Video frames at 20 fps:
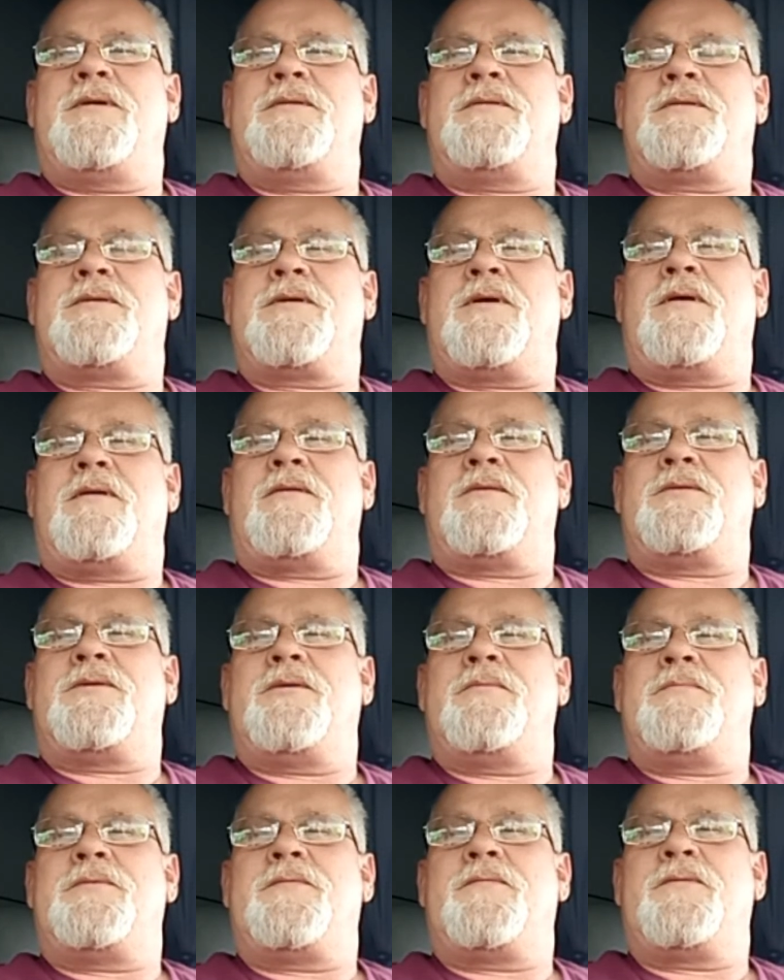kids
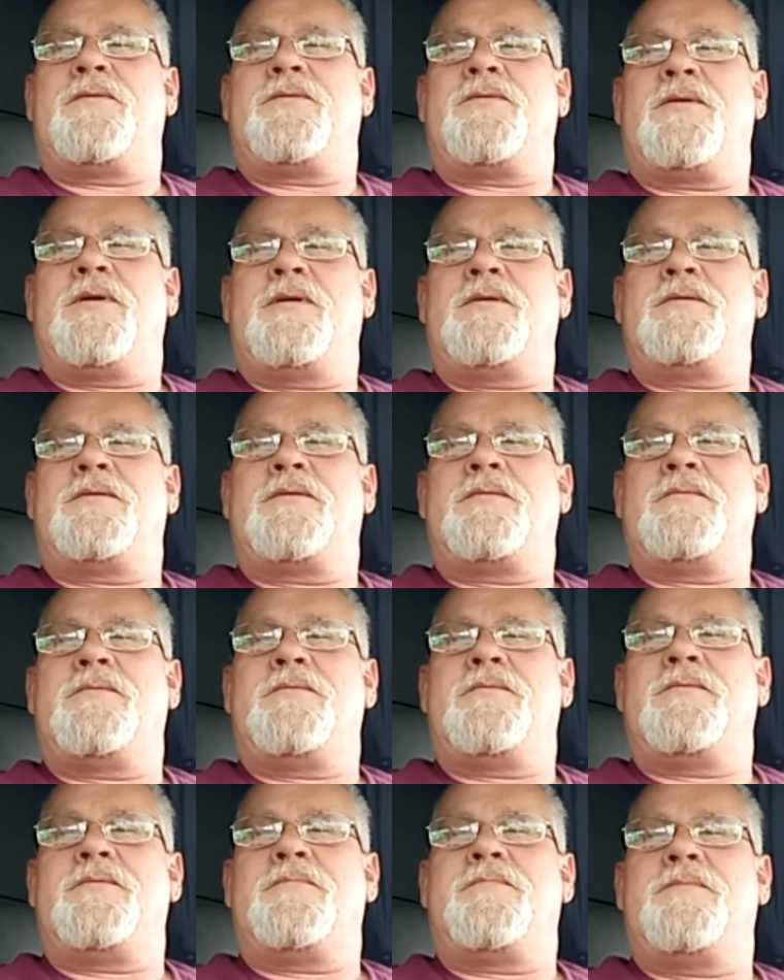scholarships for trade
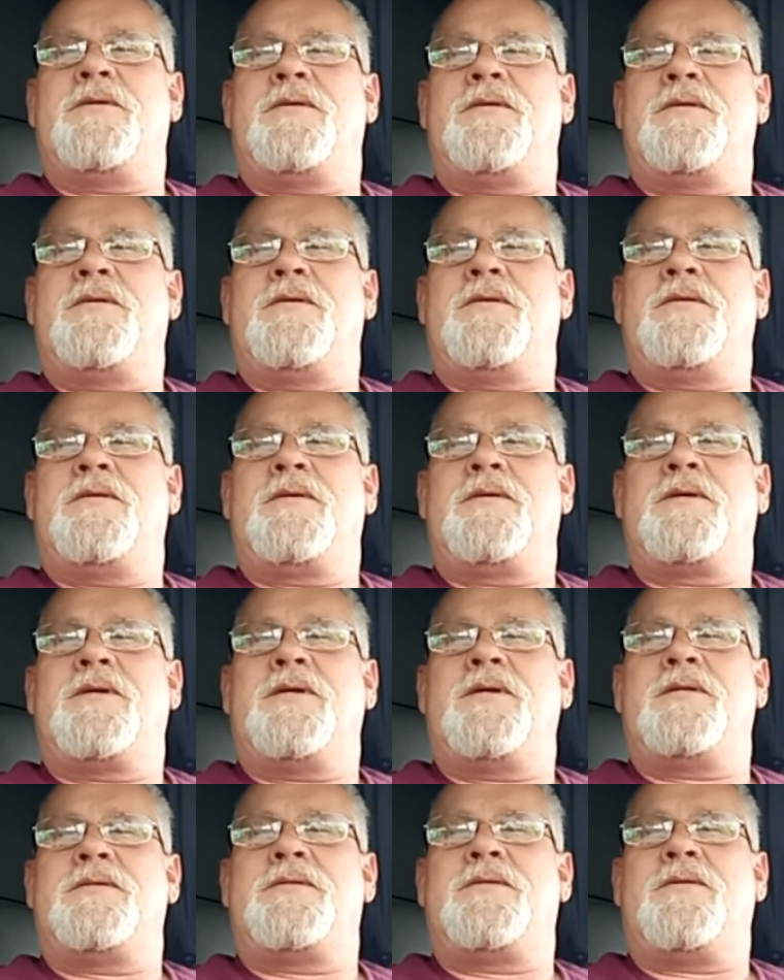schools, but the
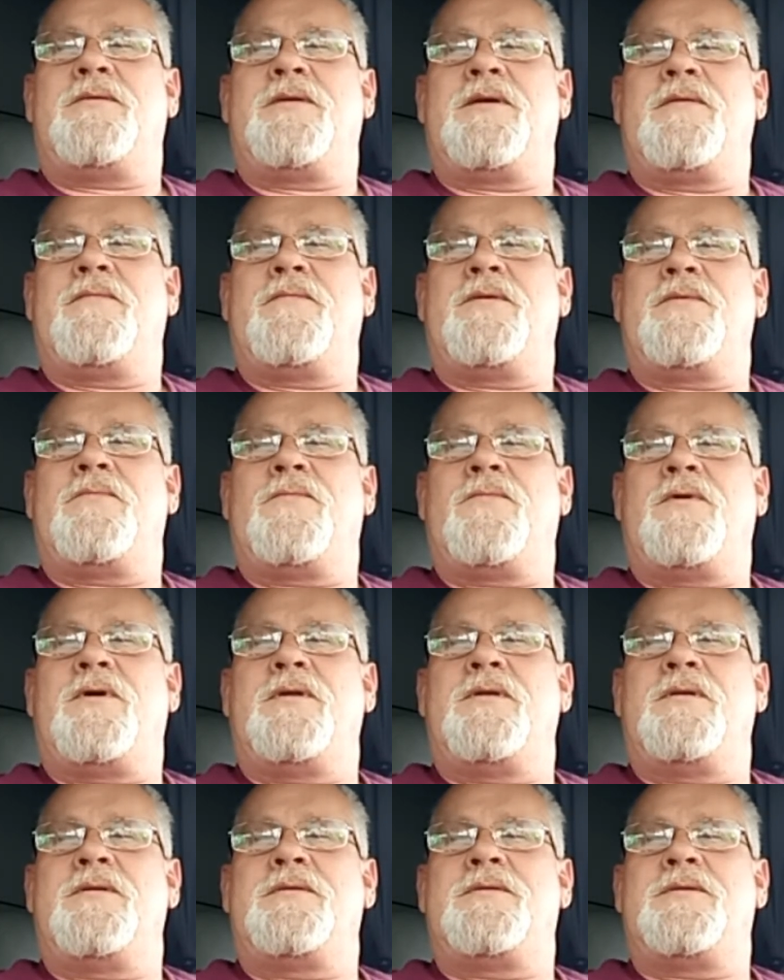kids don't even
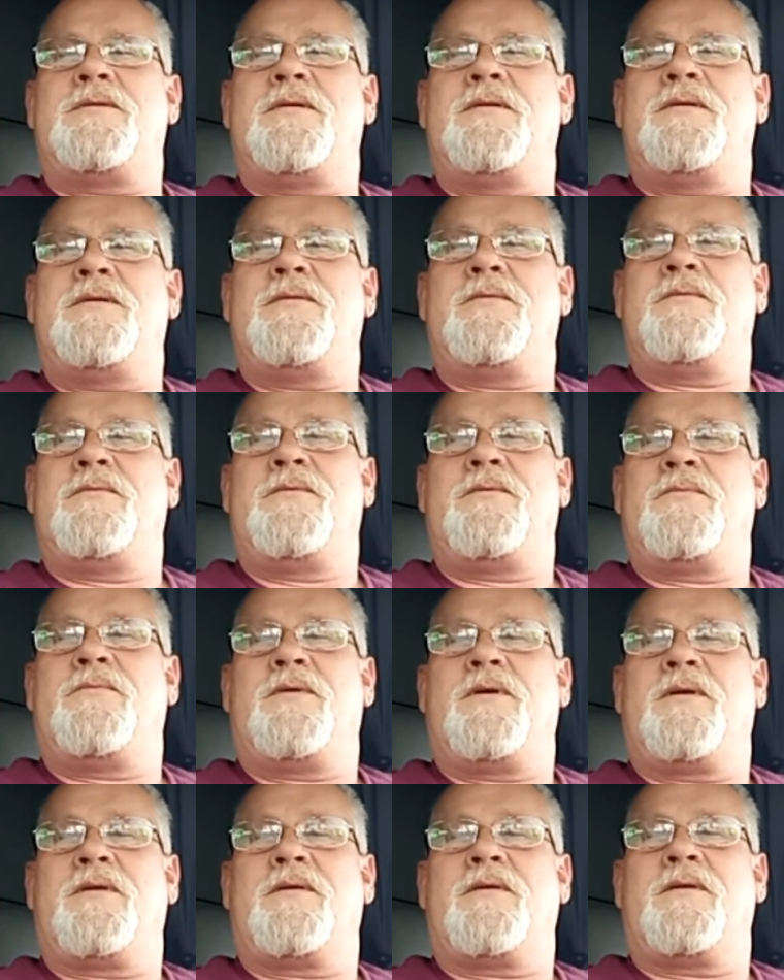want to do the
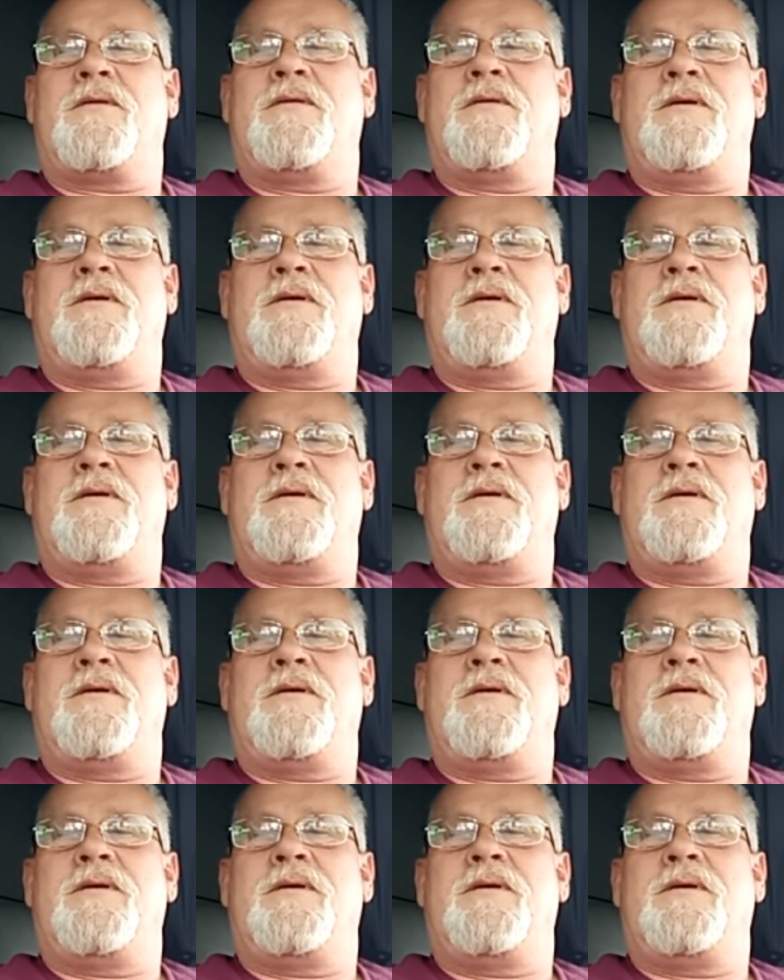work.